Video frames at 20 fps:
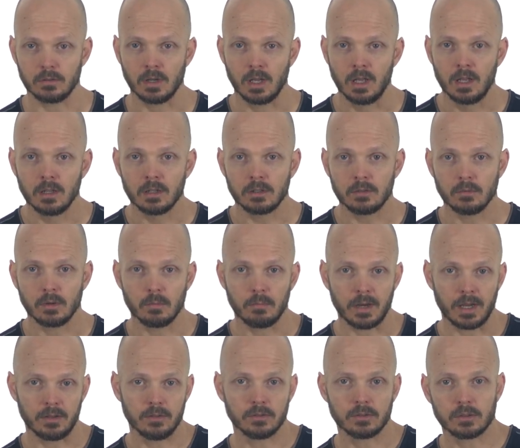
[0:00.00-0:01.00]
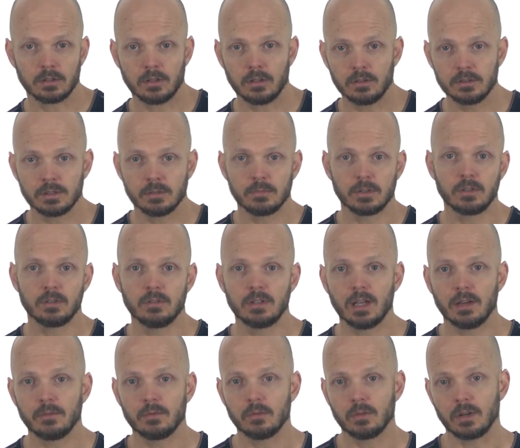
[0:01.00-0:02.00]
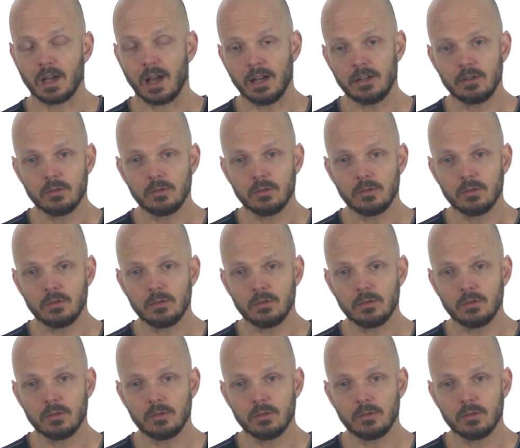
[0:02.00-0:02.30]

Do you want to buy those clothes? Let me do that for you. I